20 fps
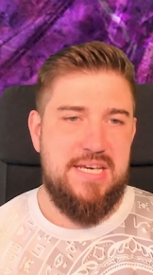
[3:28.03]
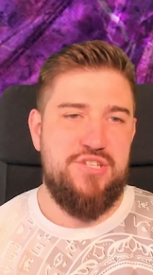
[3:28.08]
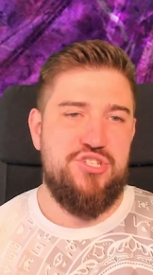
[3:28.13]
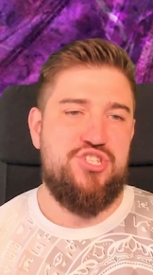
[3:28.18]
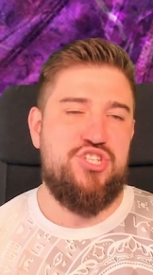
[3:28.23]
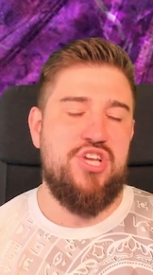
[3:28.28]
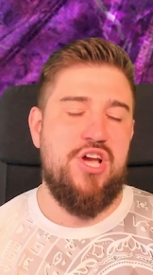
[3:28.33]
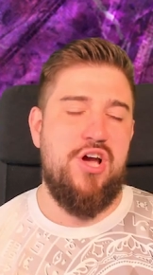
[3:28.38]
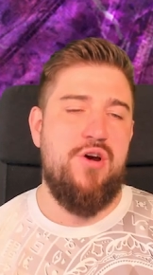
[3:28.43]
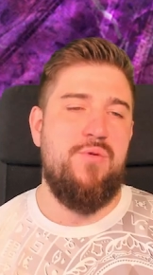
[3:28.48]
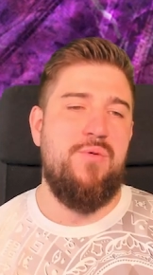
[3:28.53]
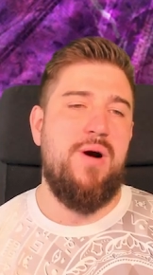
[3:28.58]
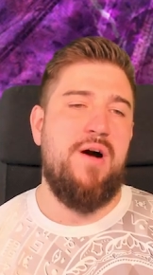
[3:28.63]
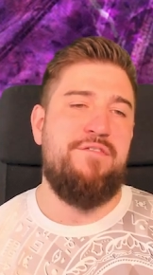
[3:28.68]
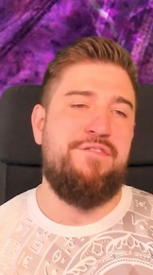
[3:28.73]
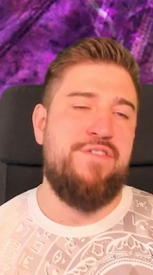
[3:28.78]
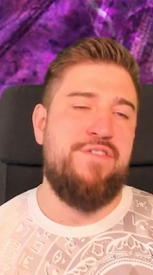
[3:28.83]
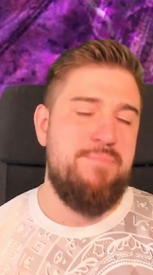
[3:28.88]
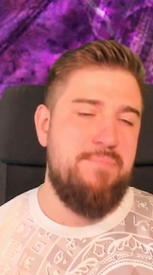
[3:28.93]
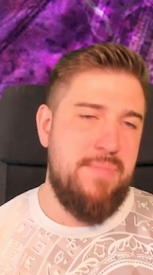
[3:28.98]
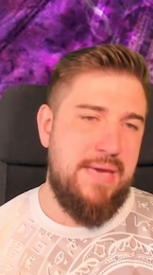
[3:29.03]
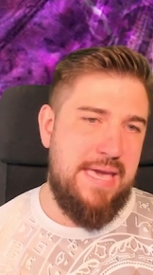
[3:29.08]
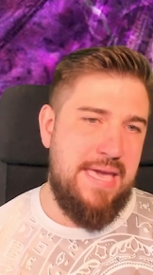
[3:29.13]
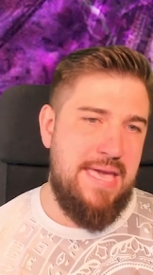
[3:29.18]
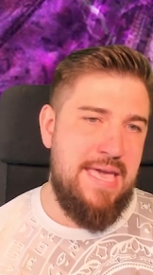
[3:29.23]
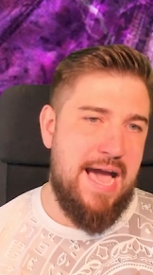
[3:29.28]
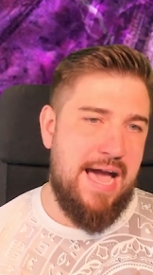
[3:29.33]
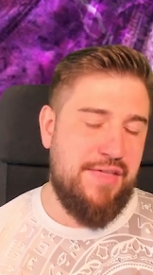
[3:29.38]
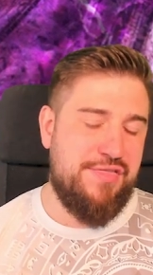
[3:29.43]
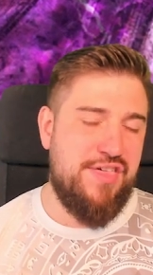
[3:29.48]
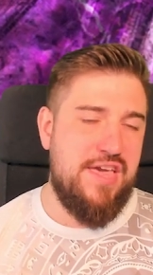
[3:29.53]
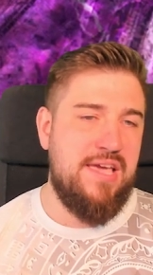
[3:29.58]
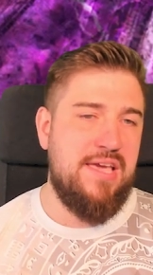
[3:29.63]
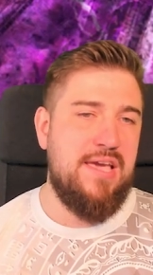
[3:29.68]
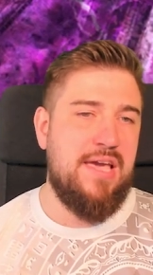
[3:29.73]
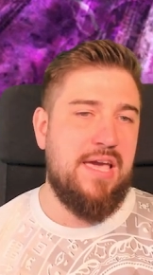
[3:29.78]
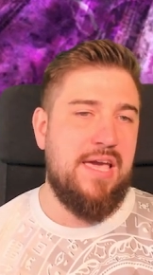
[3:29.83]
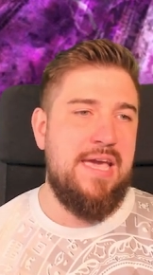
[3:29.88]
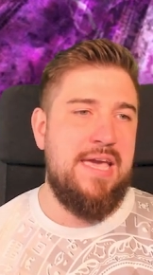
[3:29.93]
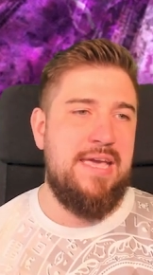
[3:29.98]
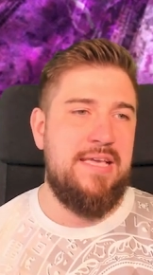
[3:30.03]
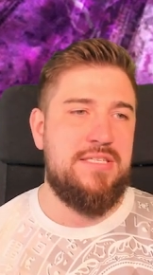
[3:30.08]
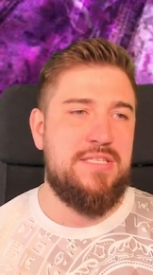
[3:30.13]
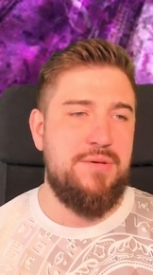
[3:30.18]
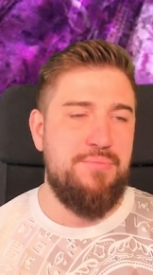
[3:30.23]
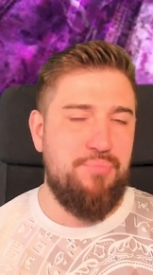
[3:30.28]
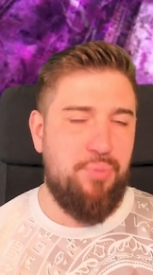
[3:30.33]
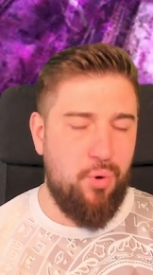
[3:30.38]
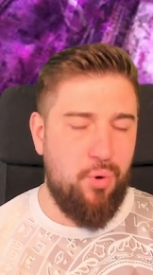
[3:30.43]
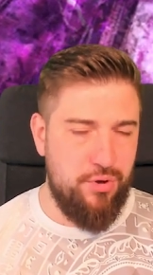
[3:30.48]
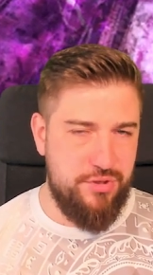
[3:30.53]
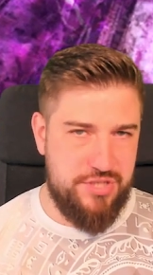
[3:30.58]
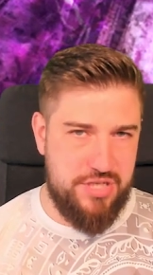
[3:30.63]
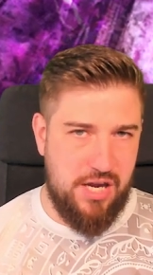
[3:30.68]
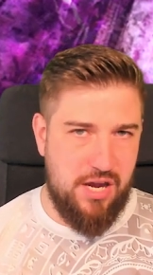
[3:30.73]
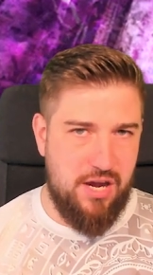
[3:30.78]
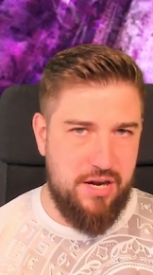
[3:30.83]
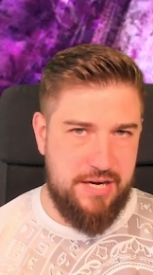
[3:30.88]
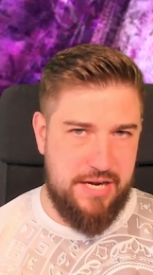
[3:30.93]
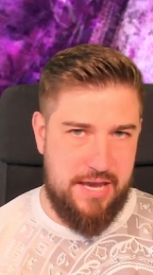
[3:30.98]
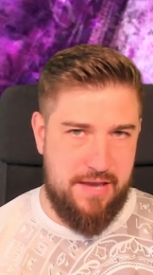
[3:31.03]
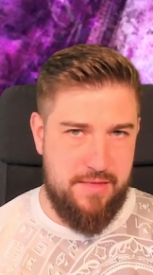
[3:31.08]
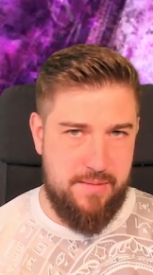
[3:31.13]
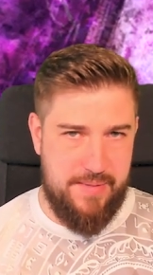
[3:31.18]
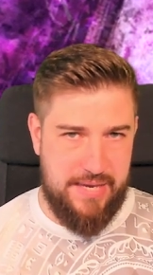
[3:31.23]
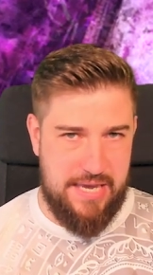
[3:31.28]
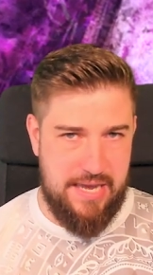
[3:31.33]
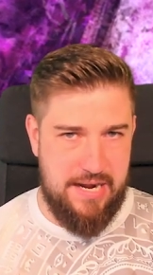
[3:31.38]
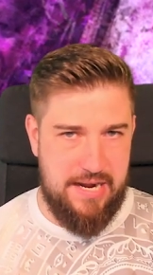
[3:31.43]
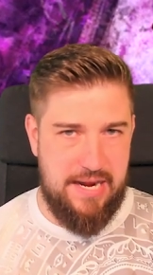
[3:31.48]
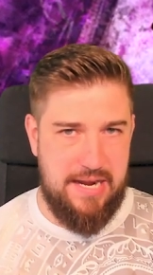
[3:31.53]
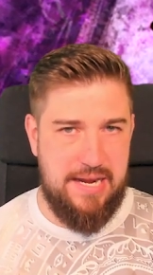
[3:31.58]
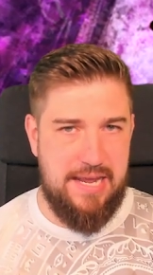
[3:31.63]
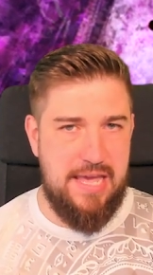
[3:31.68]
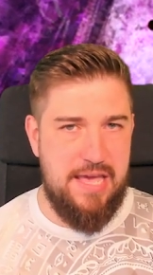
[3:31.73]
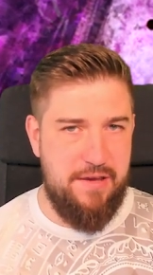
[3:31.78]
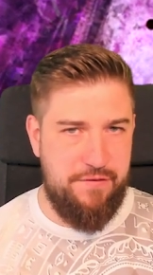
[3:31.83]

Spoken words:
So for me, I think it's important to hide it at the beginning.